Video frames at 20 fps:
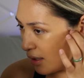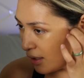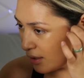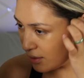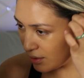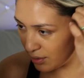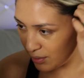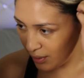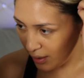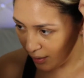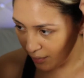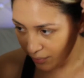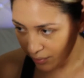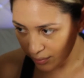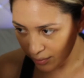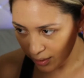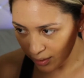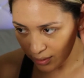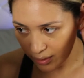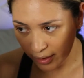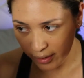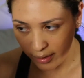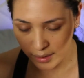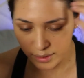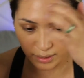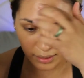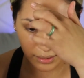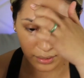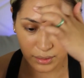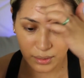I do have like
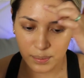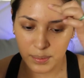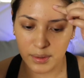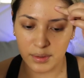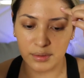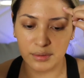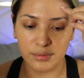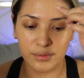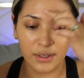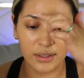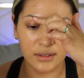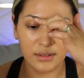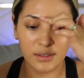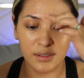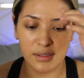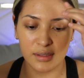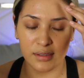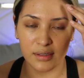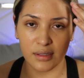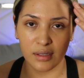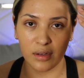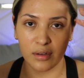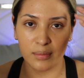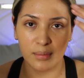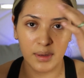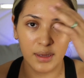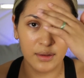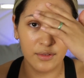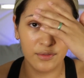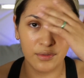a little bit of redness on
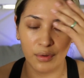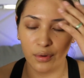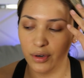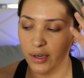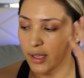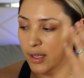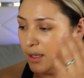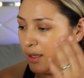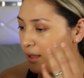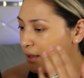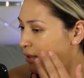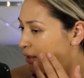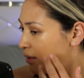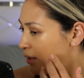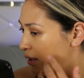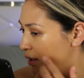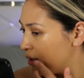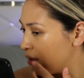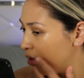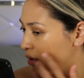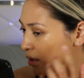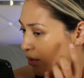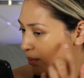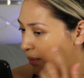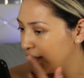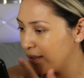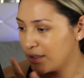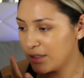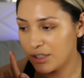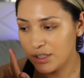my forehead and like on
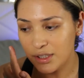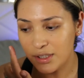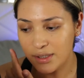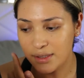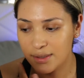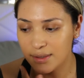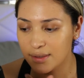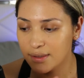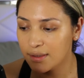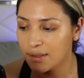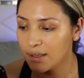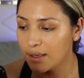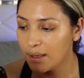my cheeks,